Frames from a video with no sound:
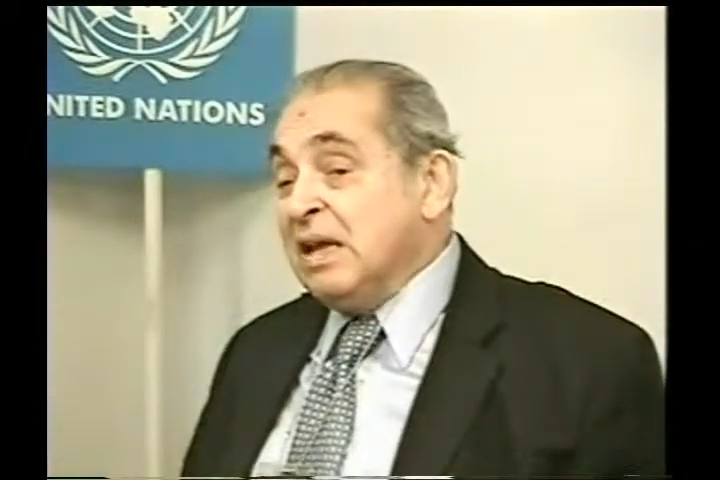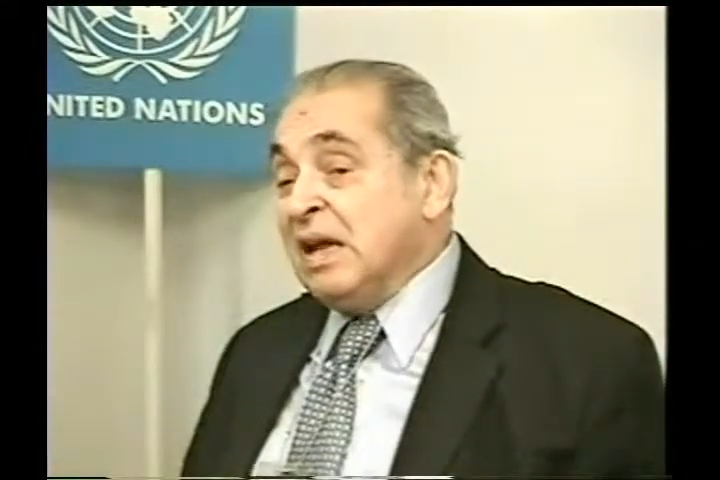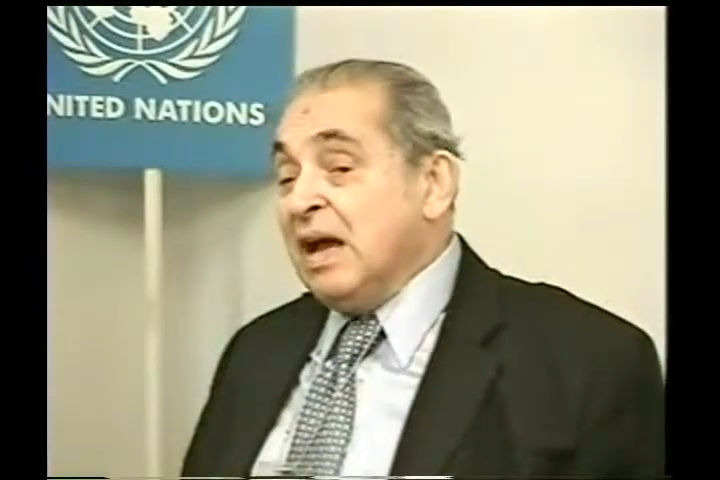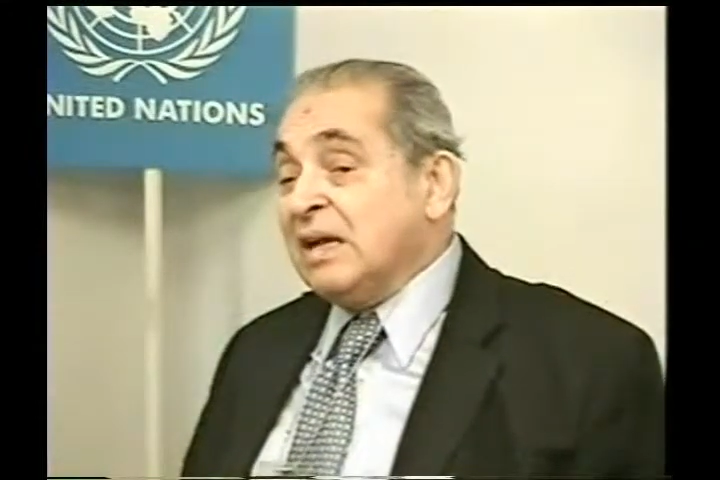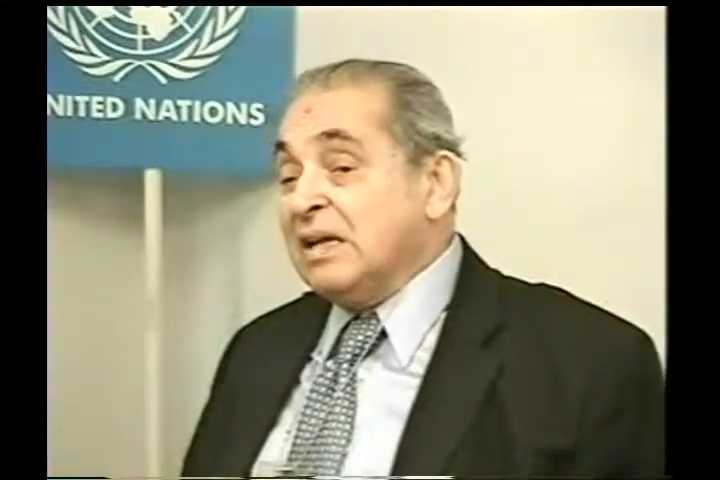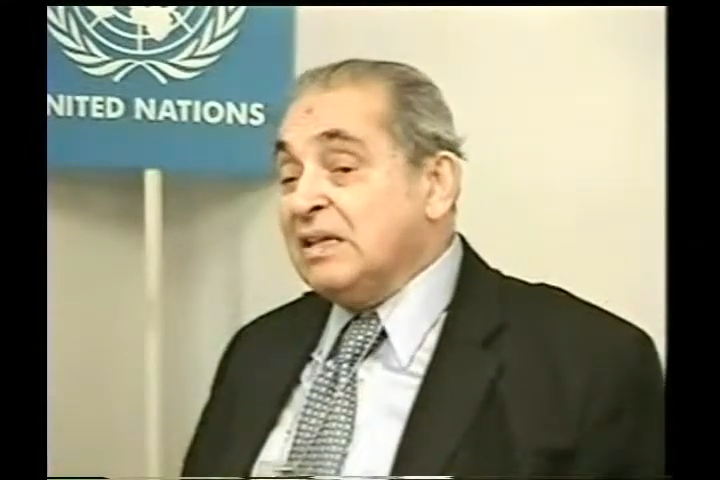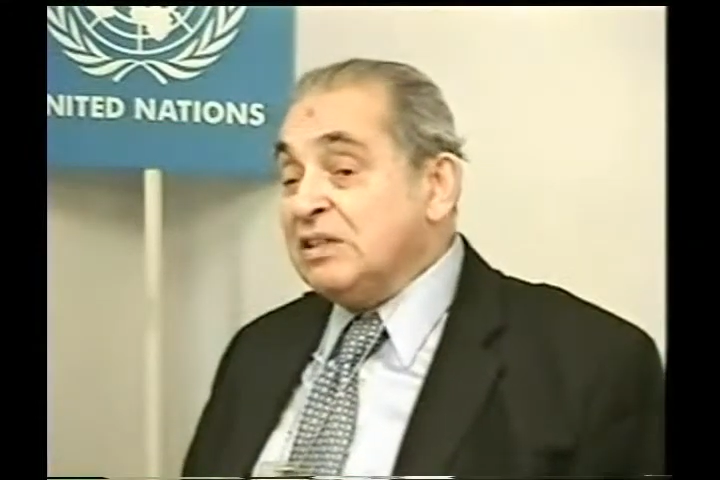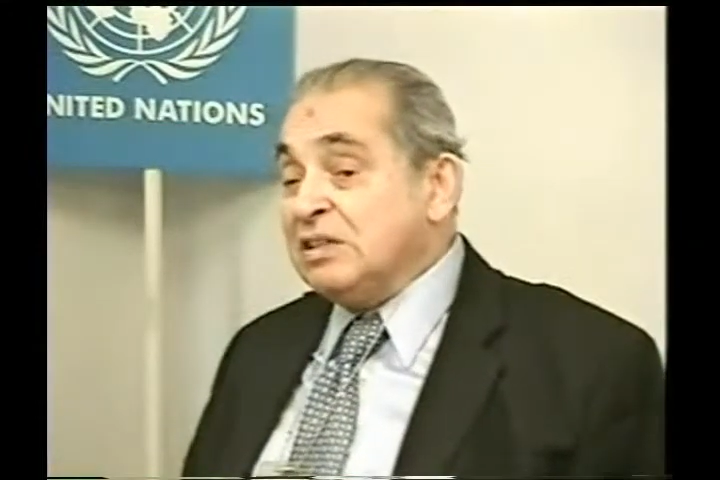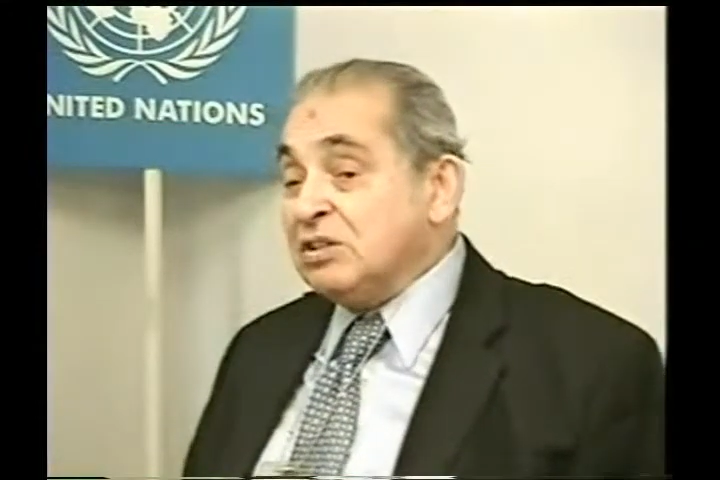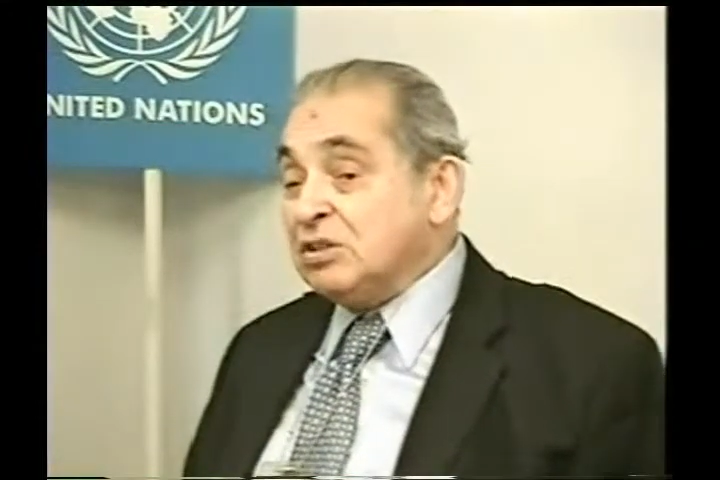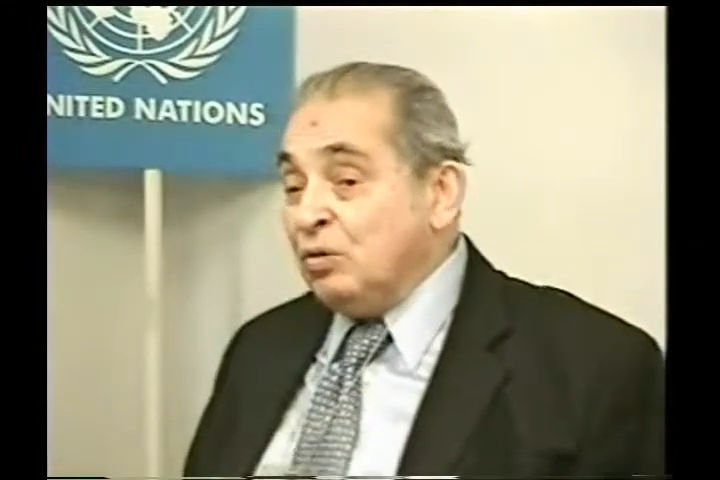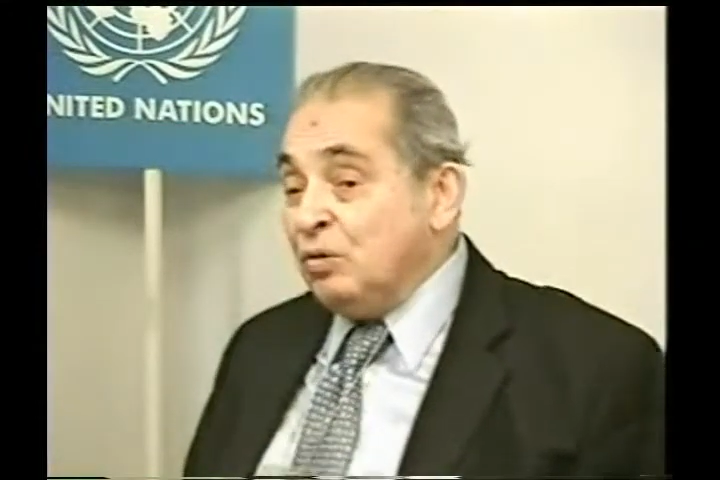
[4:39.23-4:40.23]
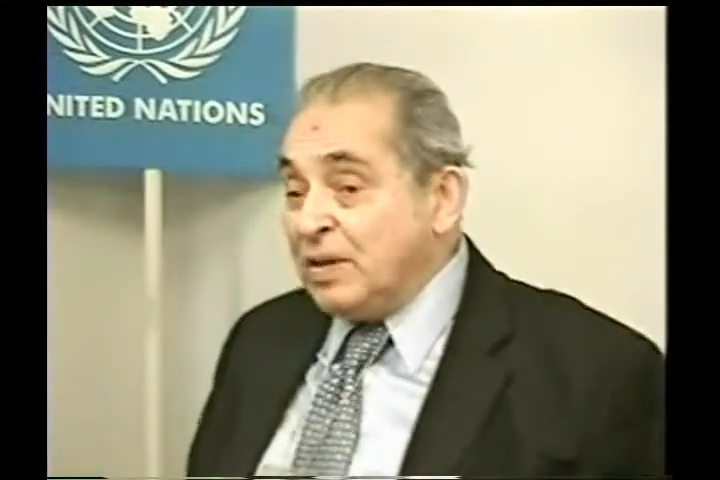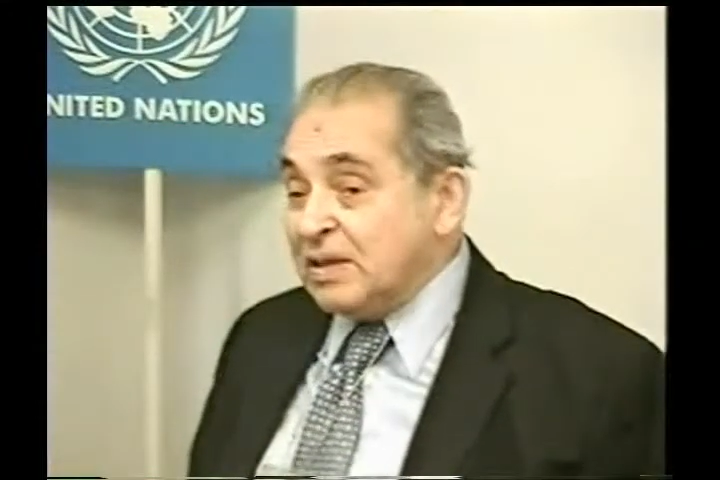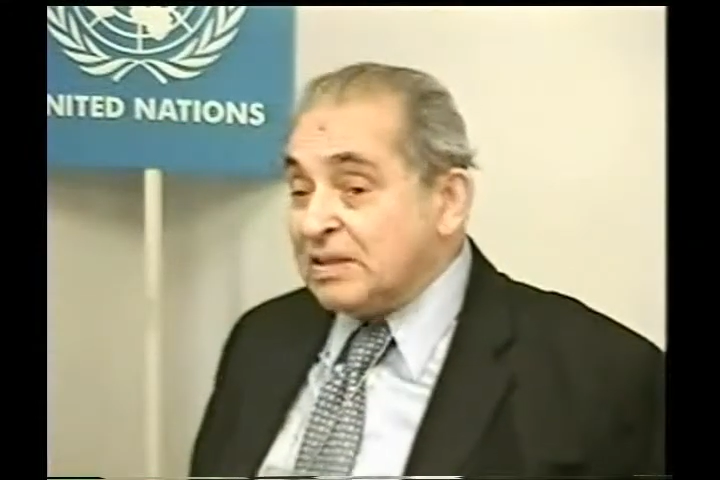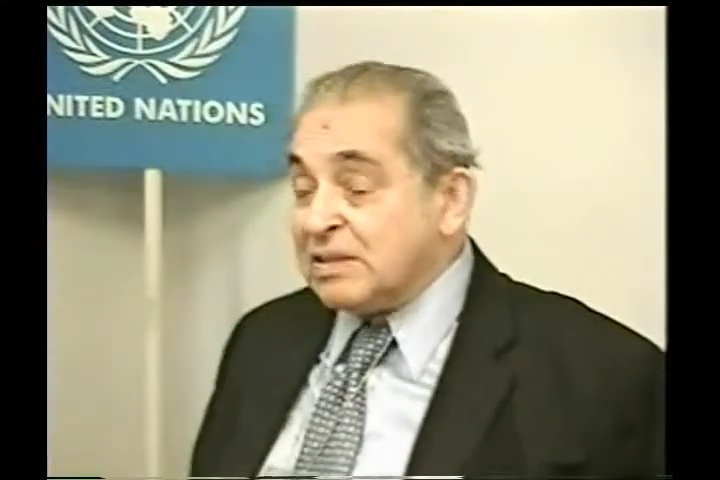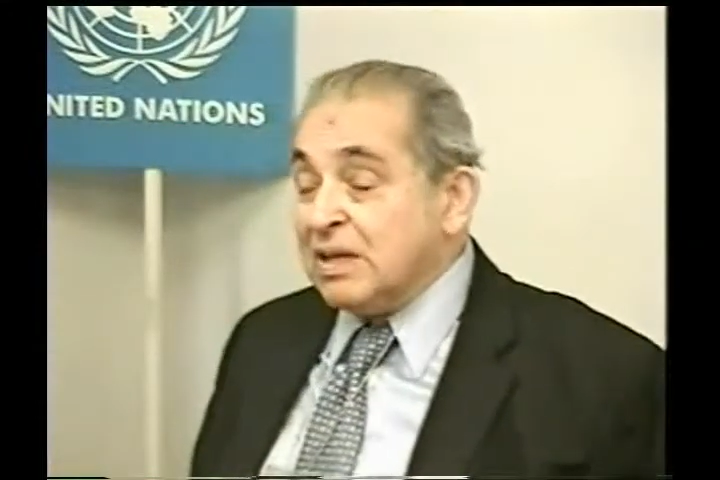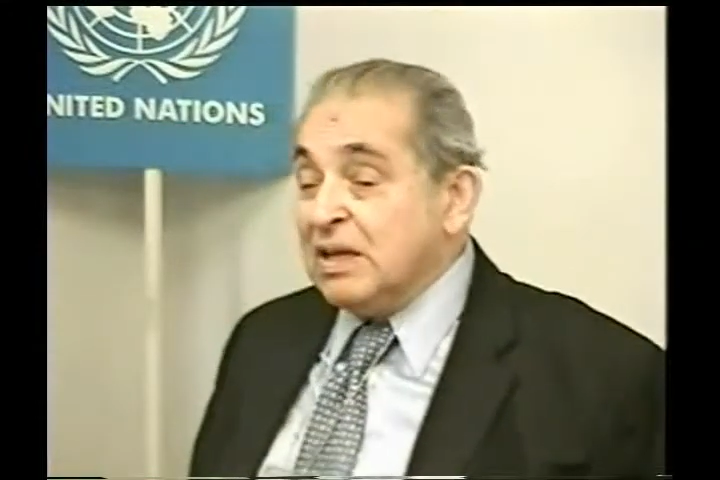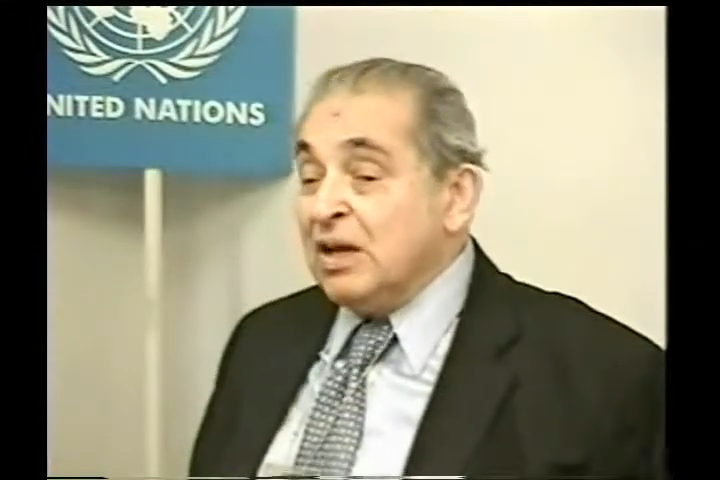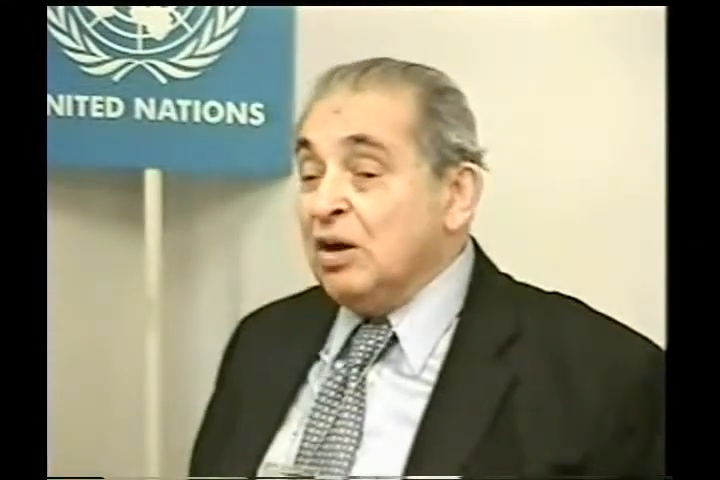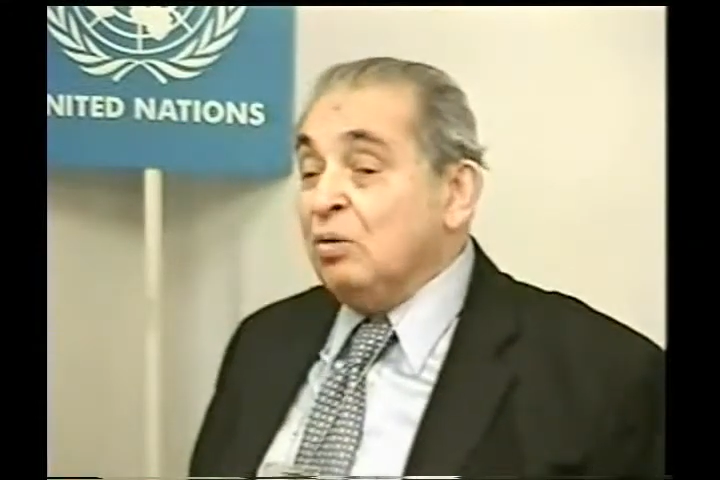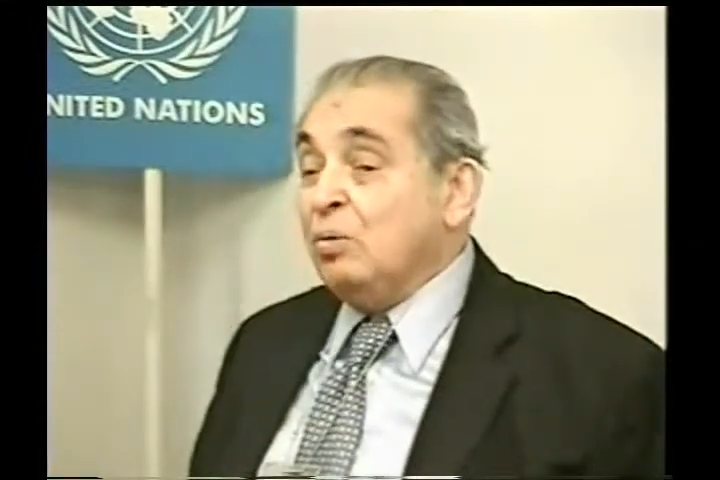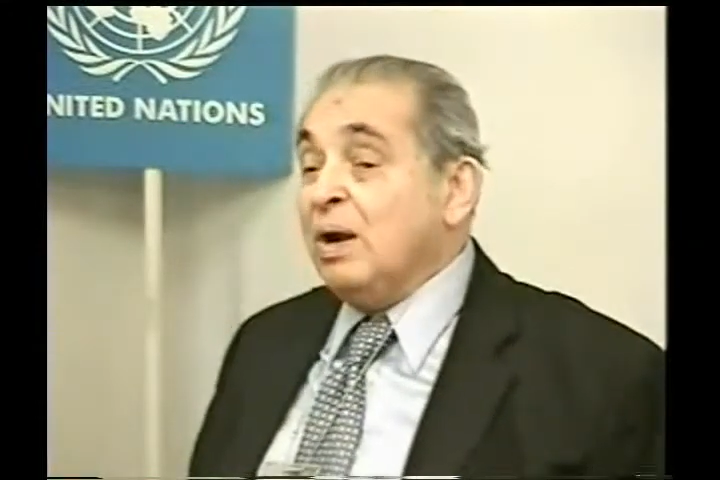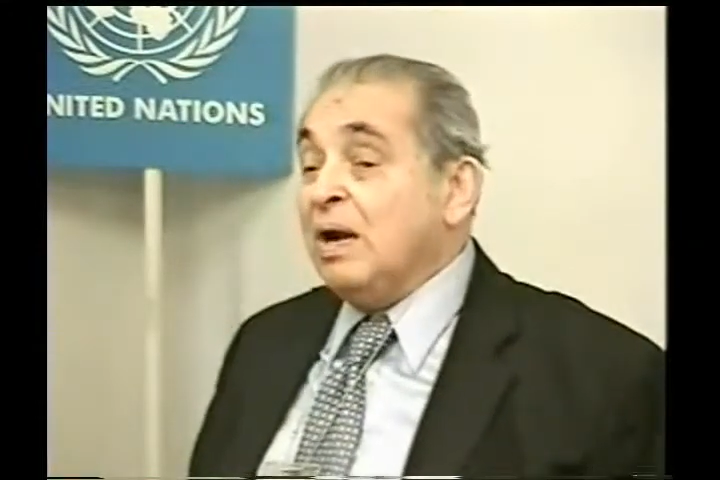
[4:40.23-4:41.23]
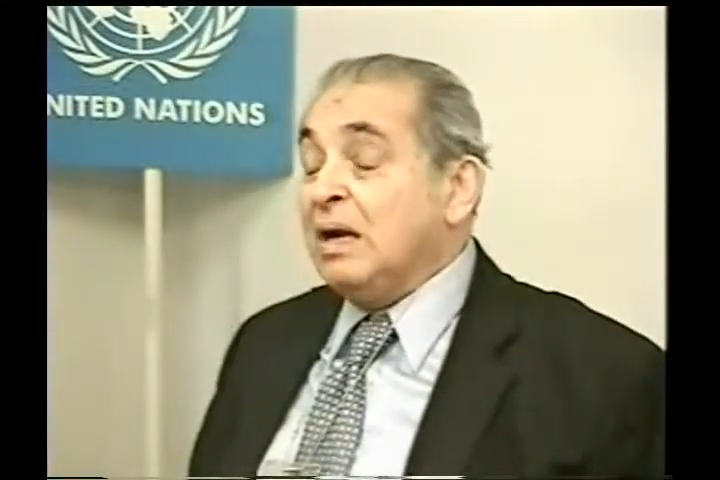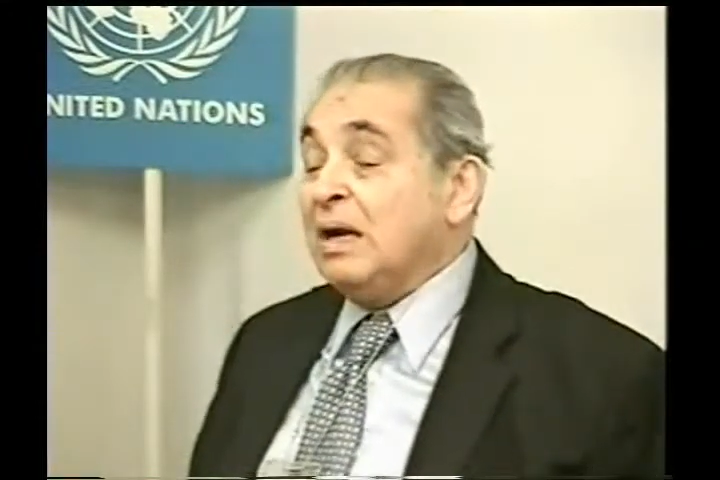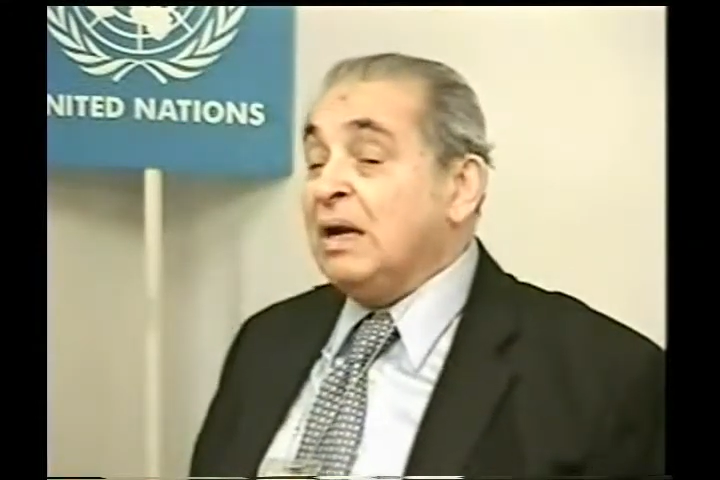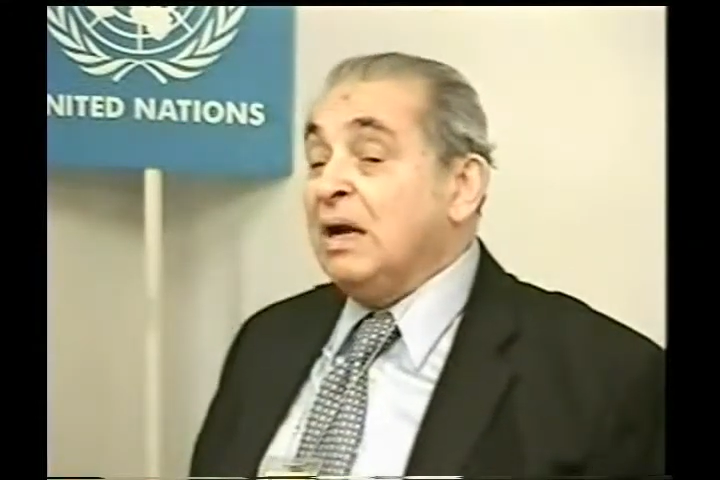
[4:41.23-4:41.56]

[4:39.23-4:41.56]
against the Soviets, where